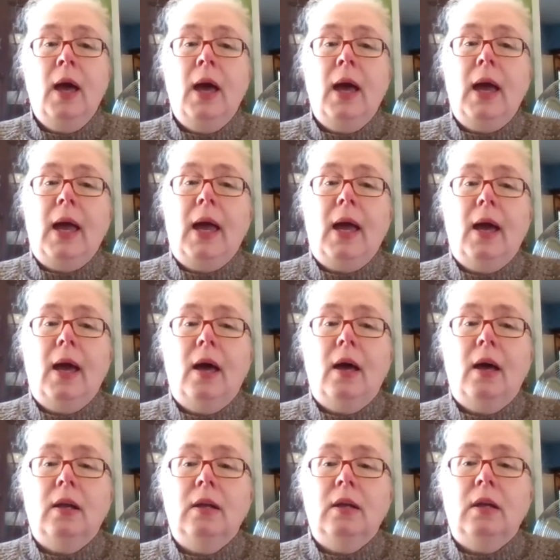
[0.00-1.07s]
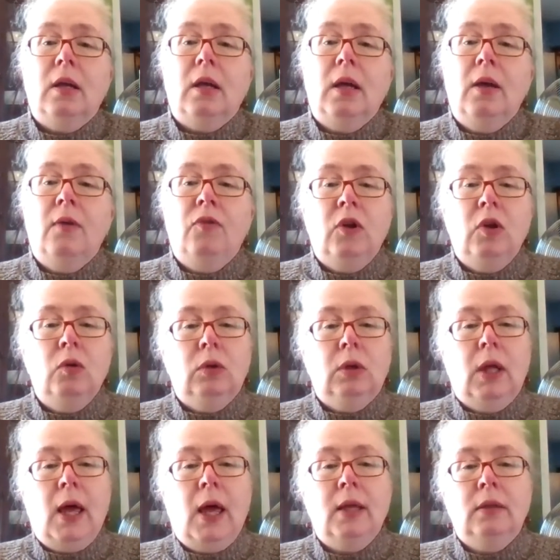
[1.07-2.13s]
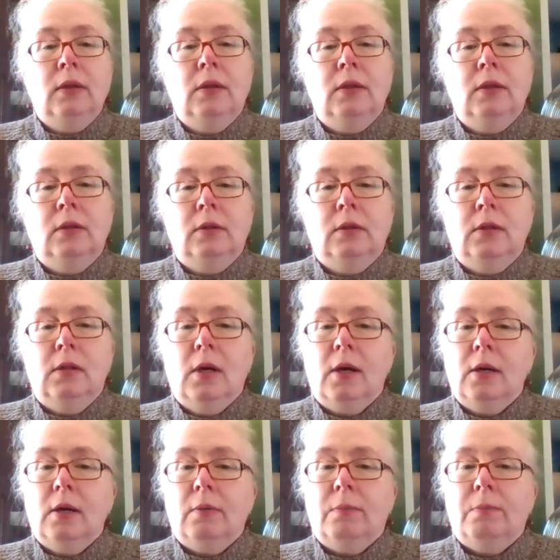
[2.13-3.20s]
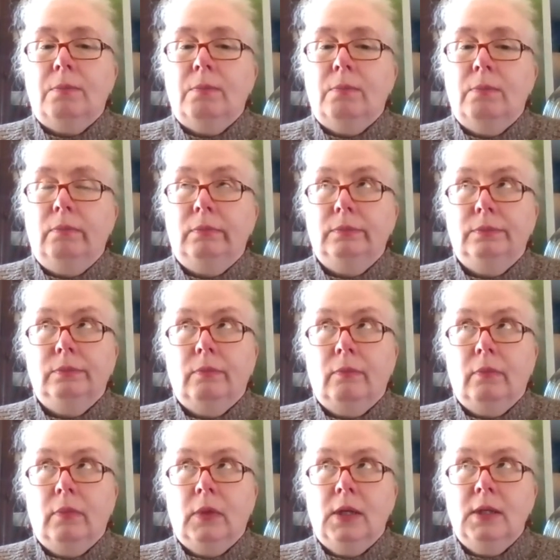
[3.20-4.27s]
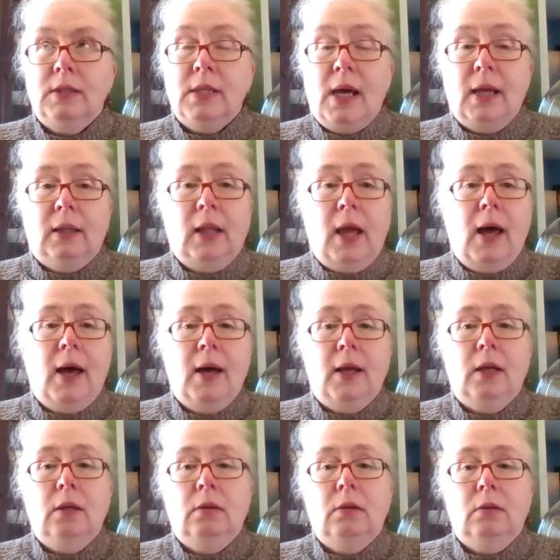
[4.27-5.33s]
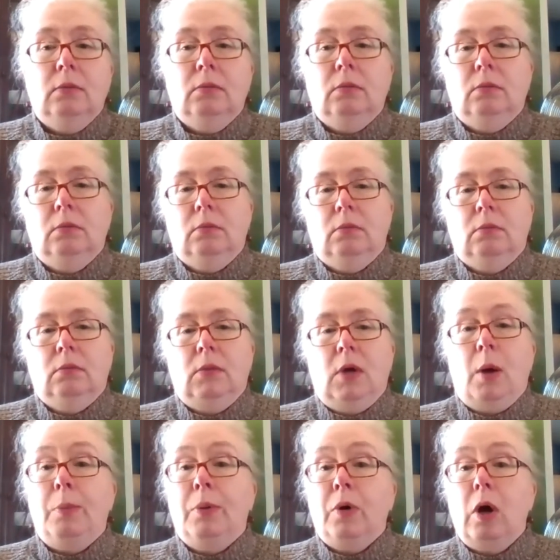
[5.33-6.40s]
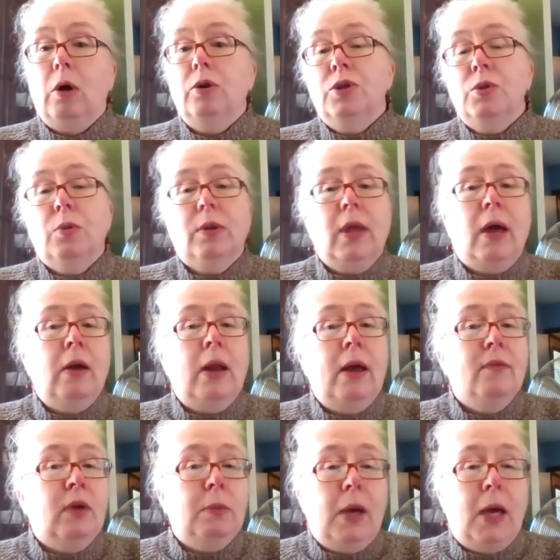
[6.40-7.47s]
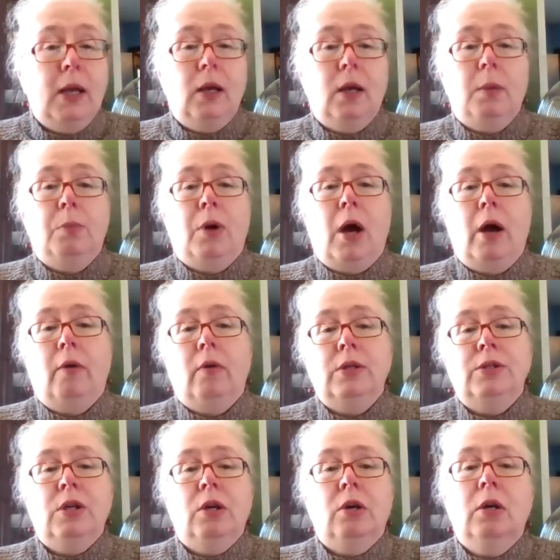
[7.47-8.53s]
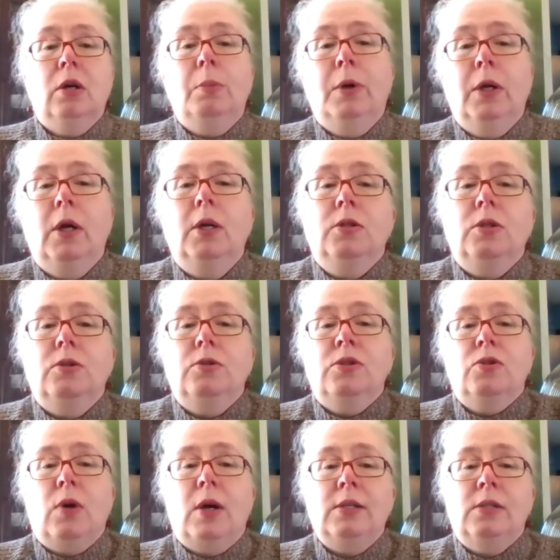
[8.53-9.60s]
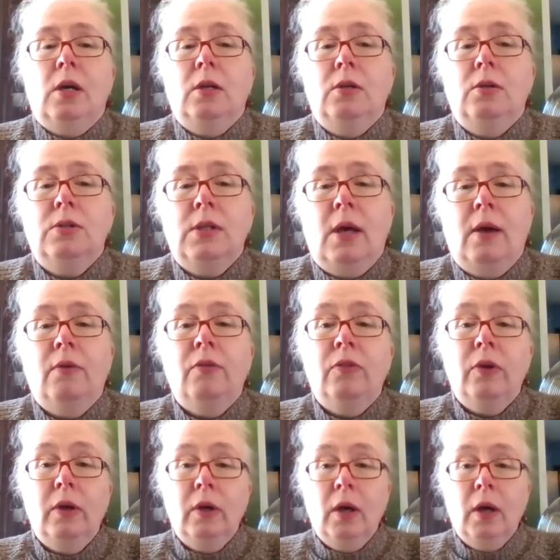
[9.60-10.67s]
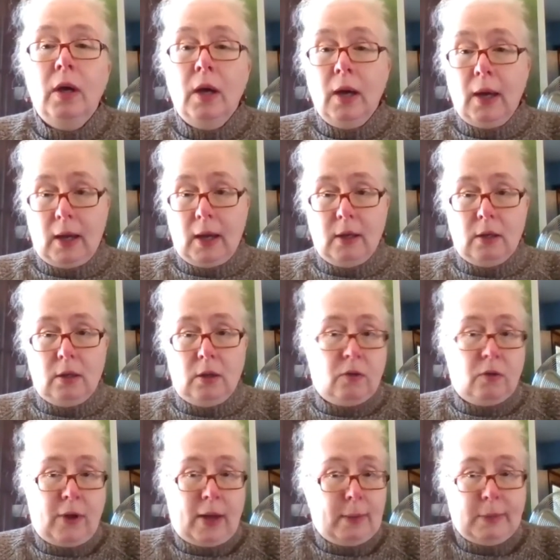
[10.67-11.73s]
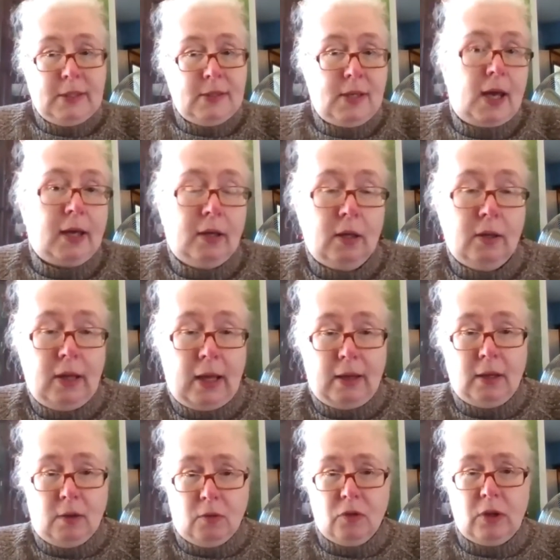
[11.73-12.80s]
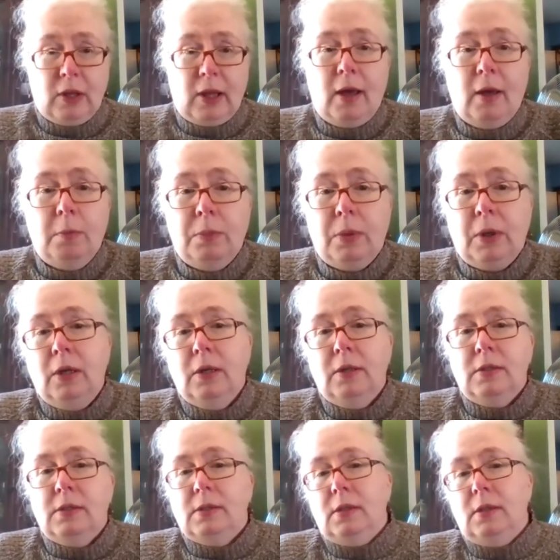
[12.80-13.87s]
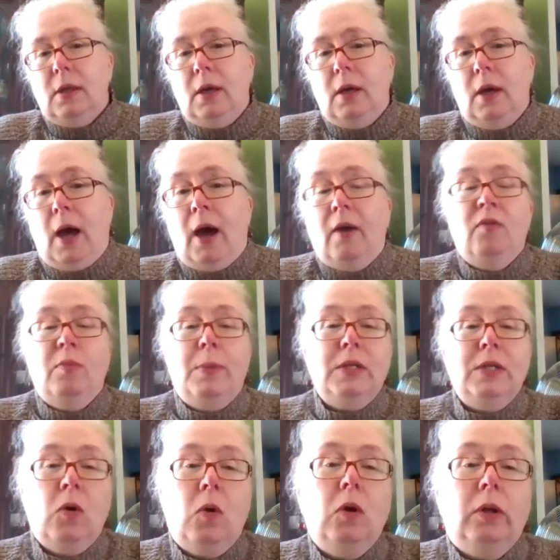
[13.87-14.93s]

And if you let the deadline approach without having made any progress, you're going to put undue stress on yourself. And your family's not going to thank you for that because I've been told